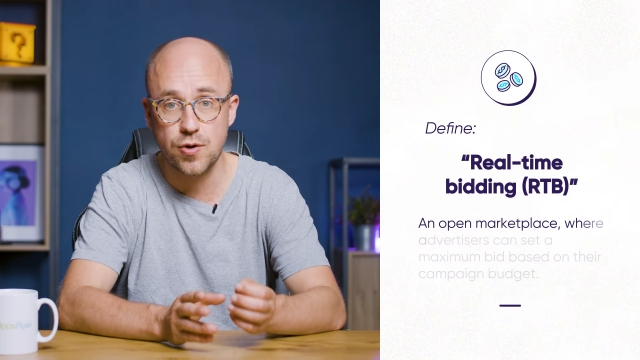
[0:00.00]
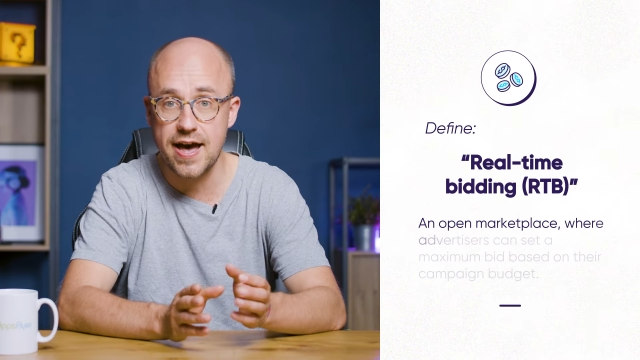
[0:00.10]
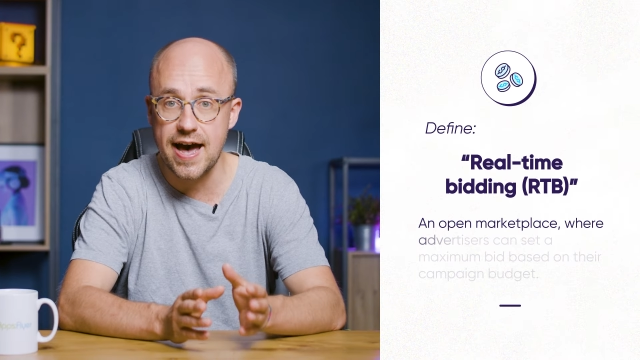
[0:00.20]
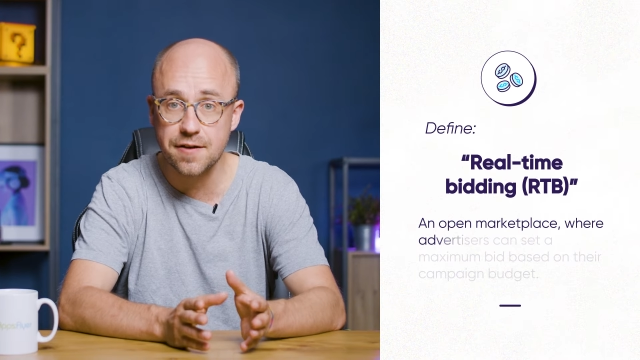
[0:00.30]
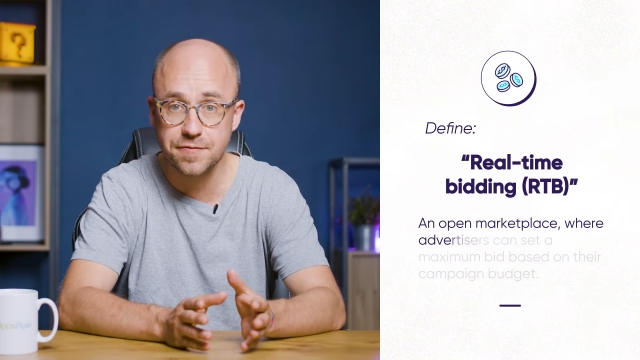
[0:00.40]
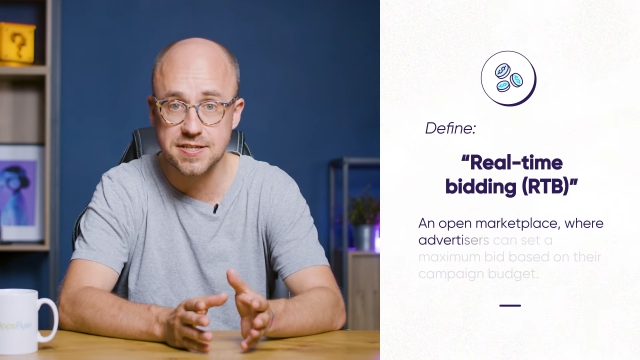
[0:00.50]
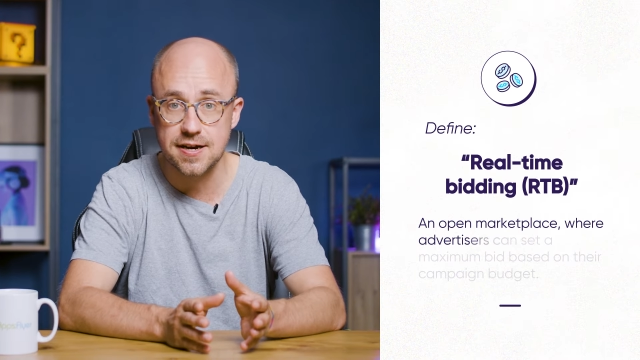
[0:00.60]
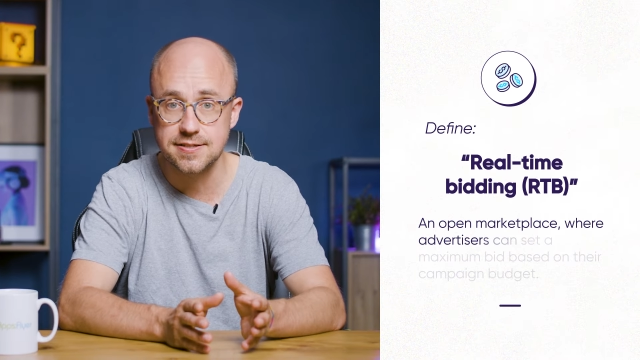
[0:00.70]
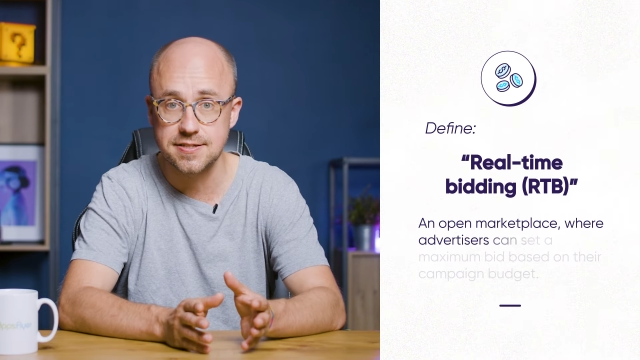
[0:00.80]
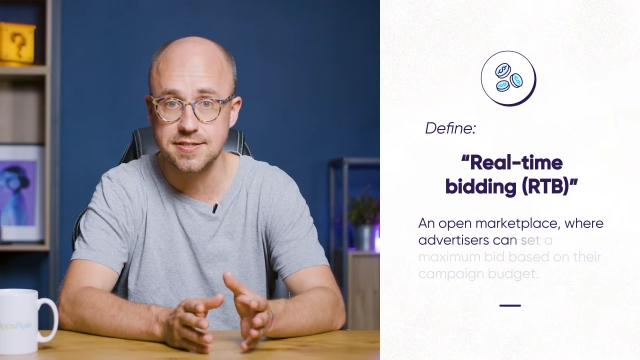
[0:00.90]
where
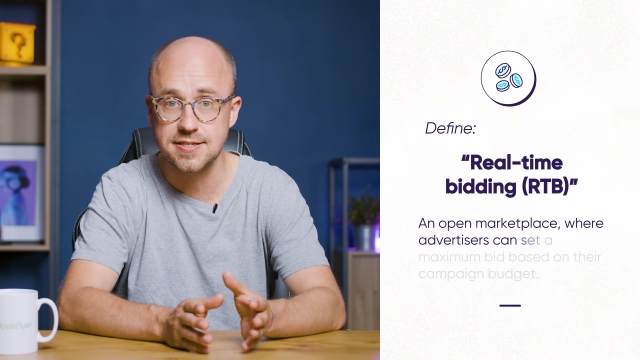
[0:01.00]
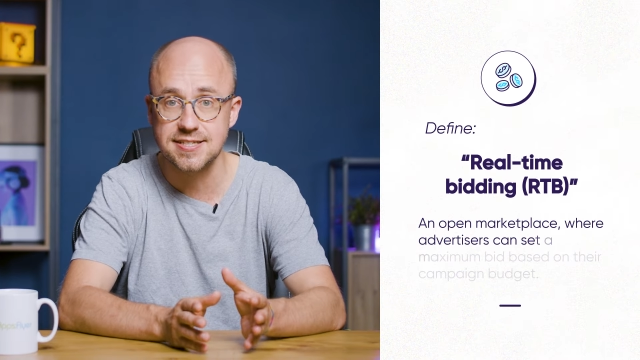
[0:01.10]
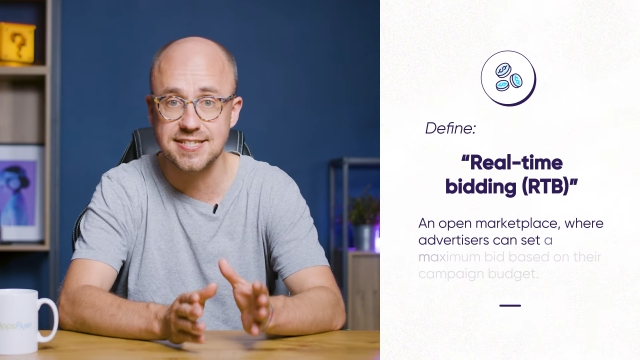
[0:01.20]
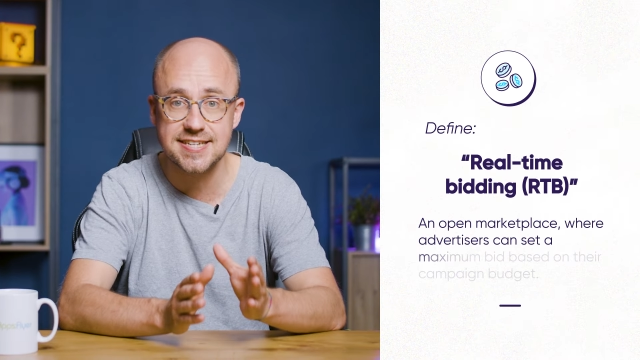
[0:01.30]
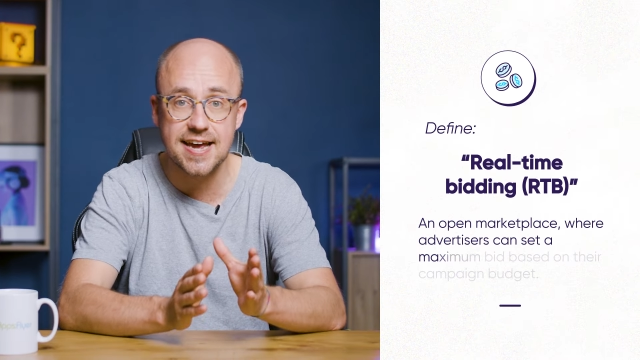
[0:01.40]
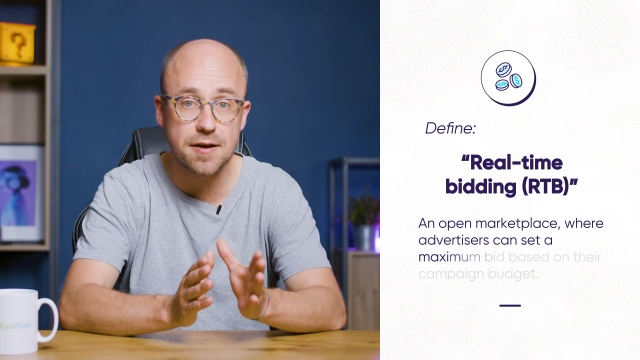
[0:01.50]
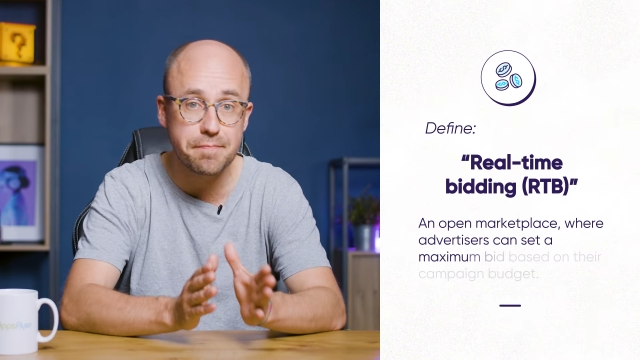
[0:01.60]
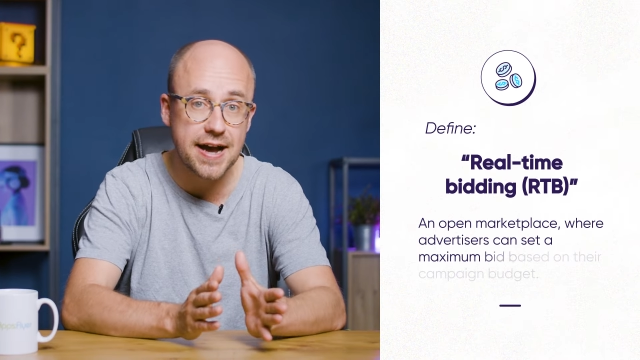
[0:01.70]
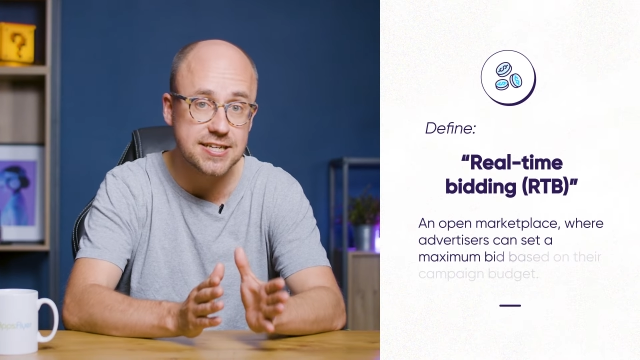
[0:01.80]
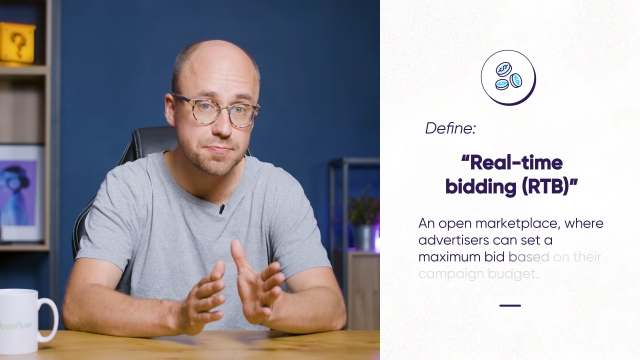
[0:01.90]
advertisers can set a
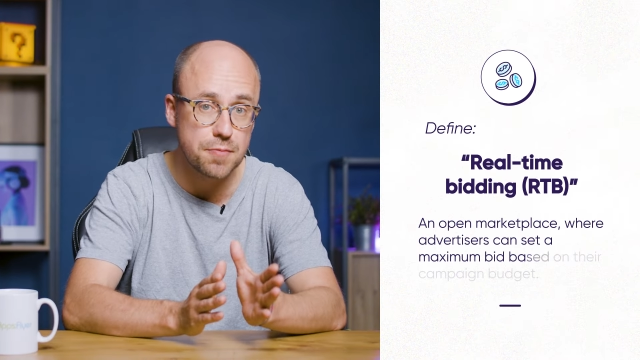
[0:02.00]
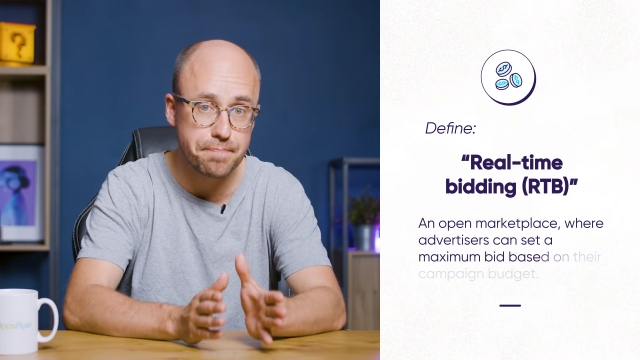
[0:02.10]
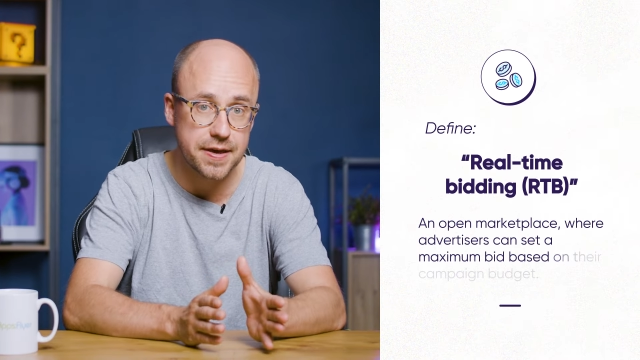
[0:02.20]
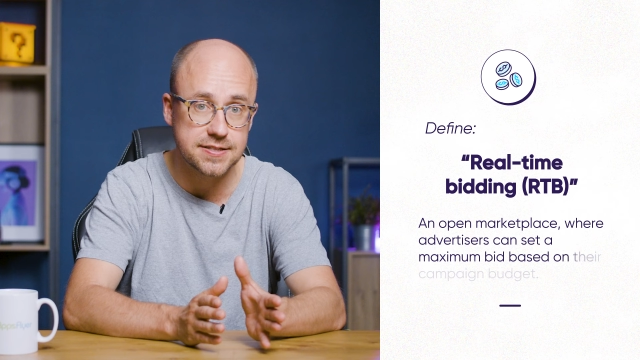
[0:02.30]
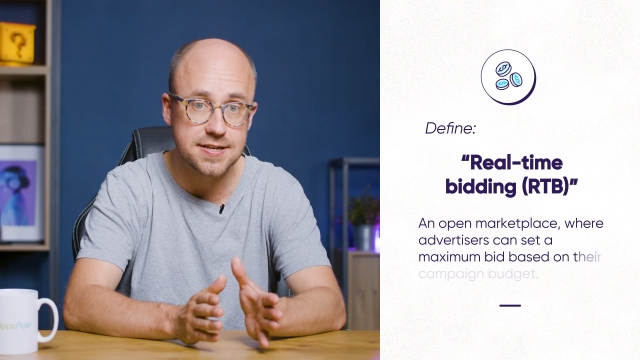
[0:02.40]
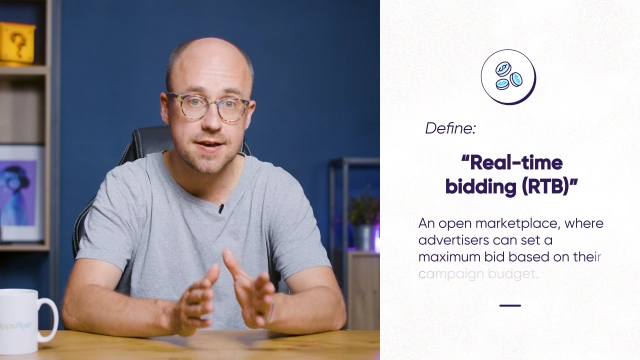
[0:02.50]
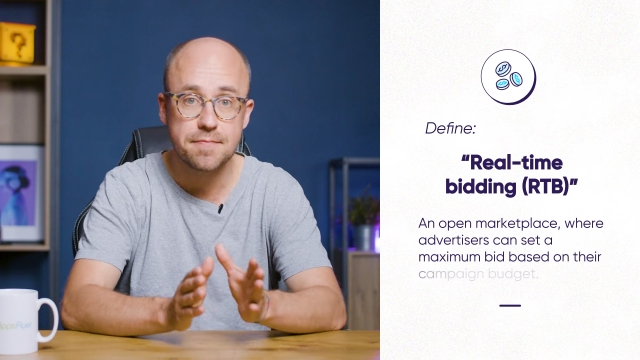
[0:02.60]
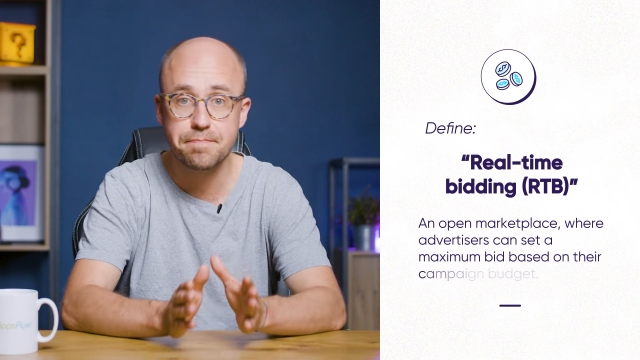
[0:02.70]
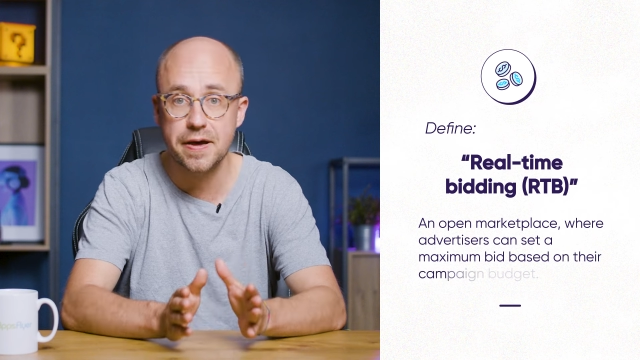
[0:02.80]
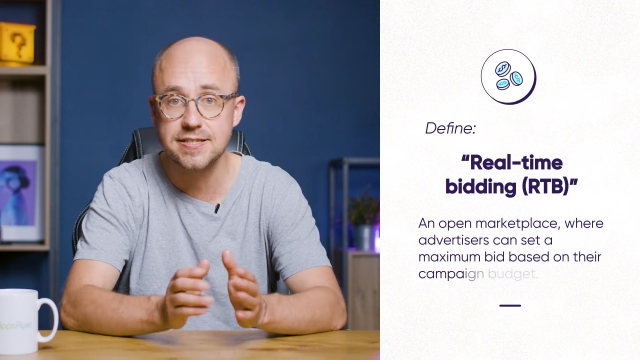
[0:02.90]
maximum bid
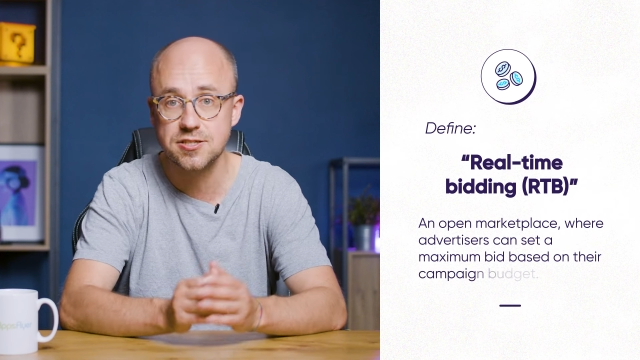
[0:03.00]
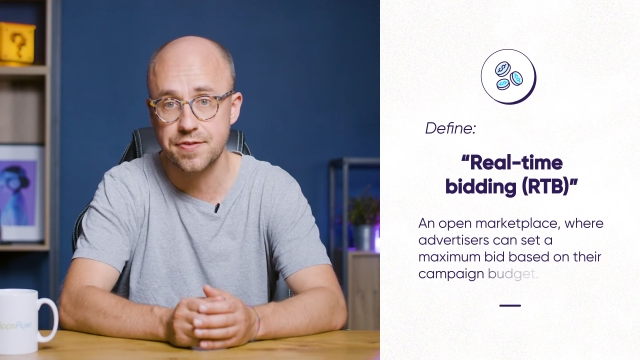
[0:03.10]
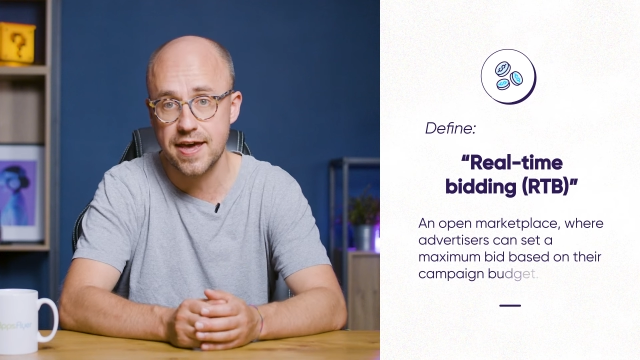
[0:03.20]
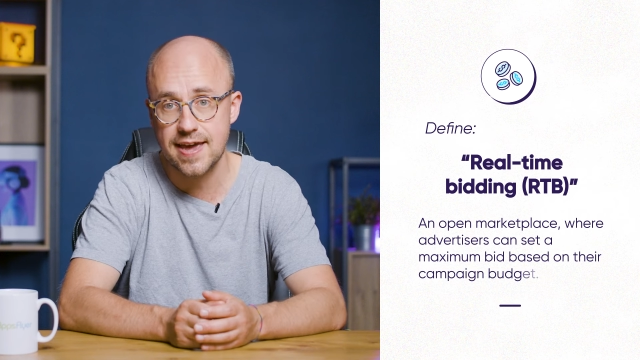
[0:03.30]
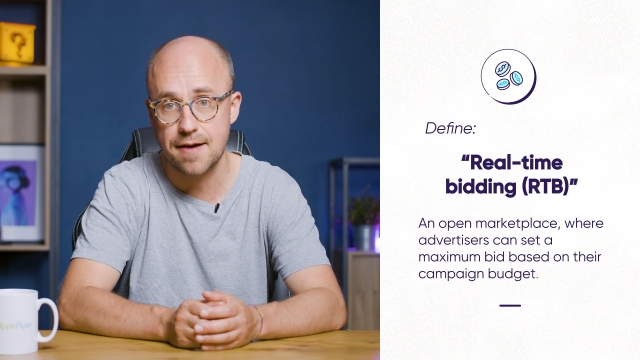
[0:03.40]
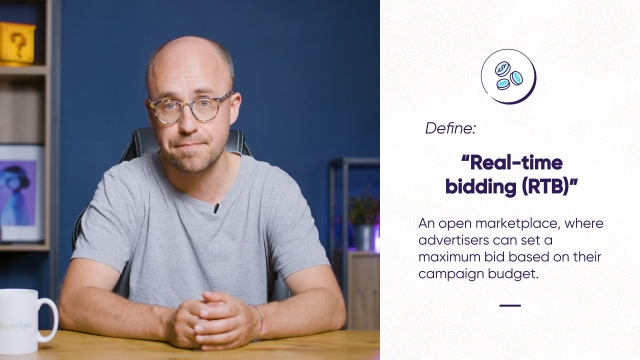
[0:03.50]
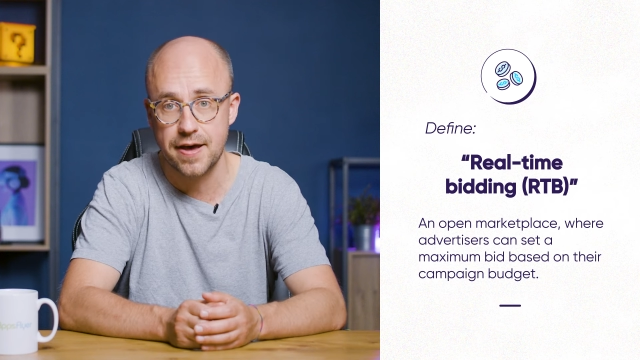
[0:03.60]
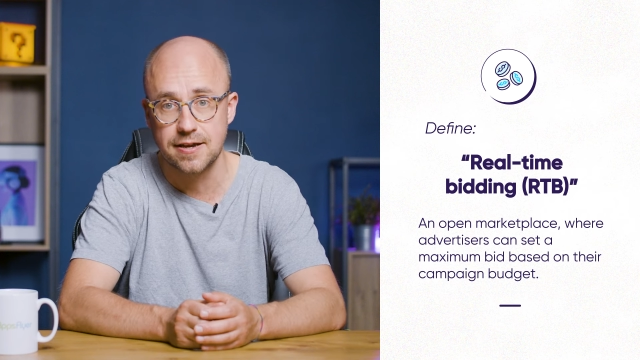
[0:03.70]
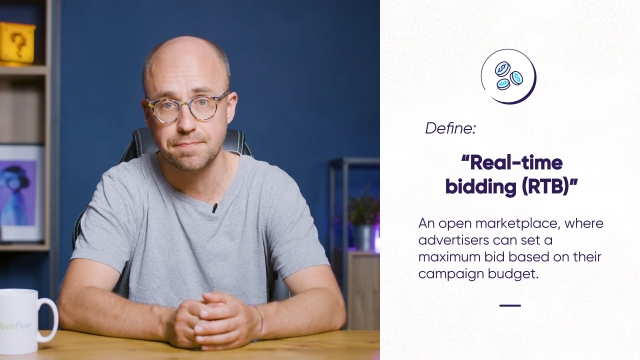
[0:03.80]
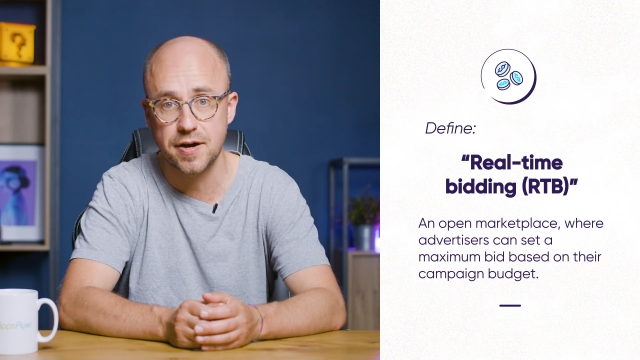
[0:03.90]
based on their
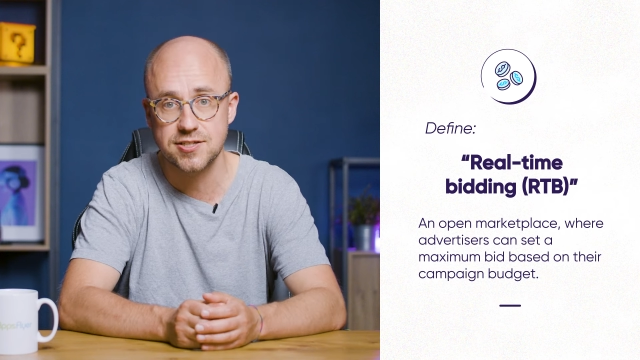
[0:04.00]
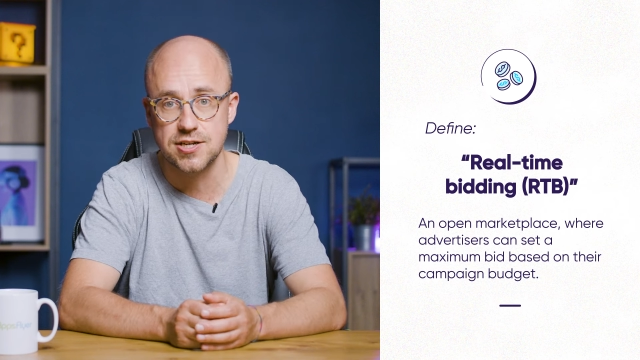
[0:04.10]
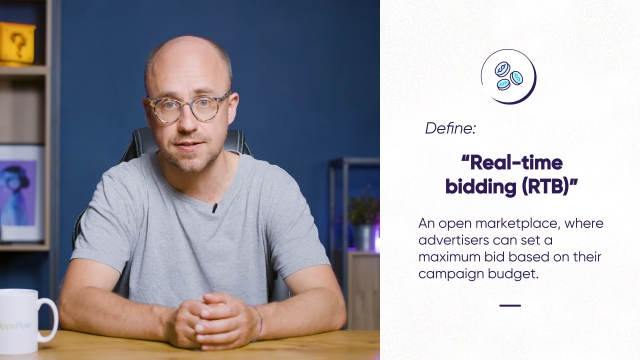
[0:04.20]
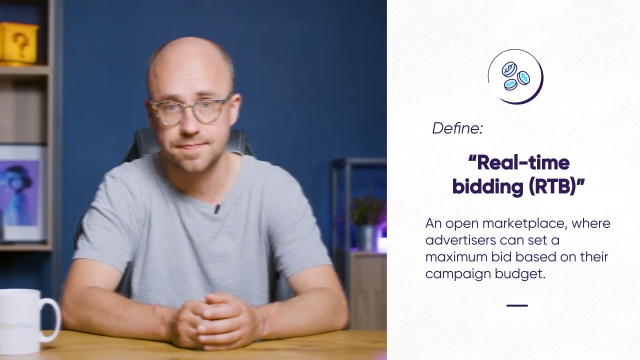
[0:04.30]
campaign budget.